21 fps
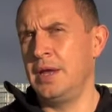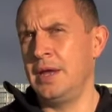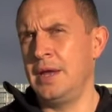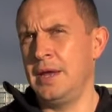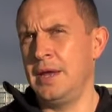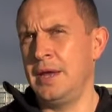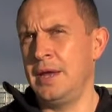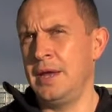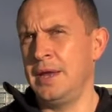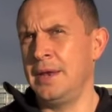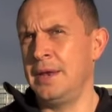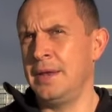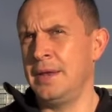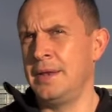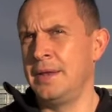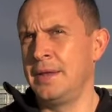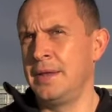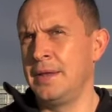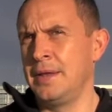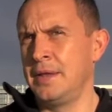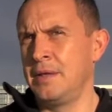and
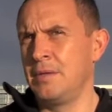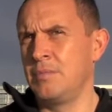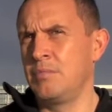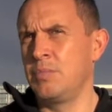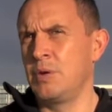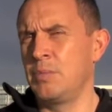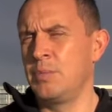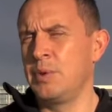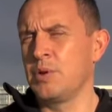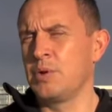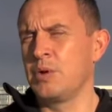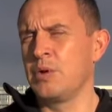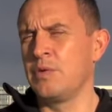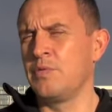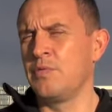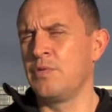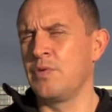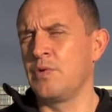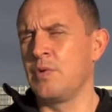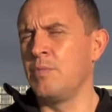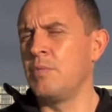I'll be looking
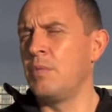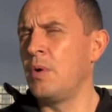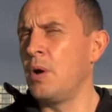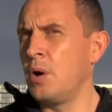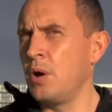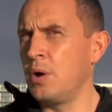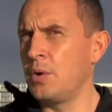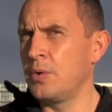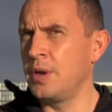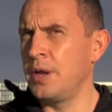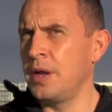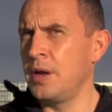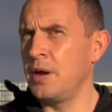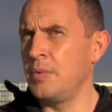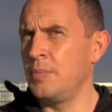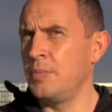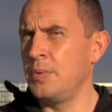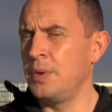for a mile now.